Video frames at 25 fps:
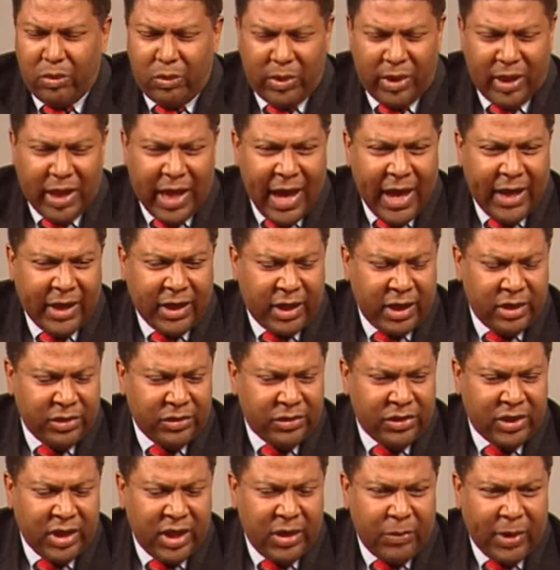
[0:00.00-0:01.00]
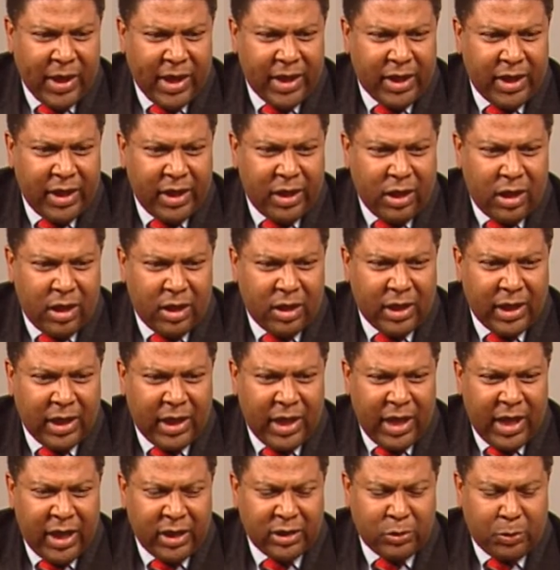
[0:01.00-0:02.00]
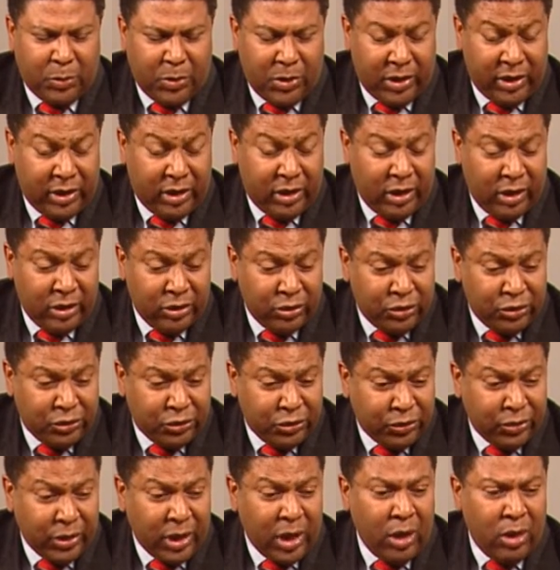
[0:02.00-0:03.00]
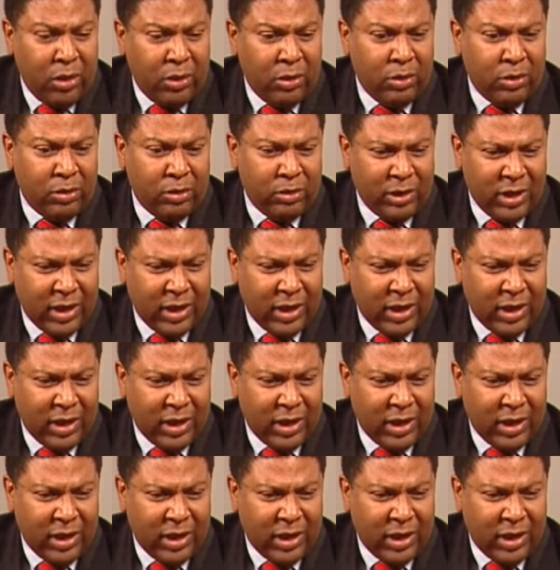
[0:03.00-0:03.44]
Well, I can see why they call it export control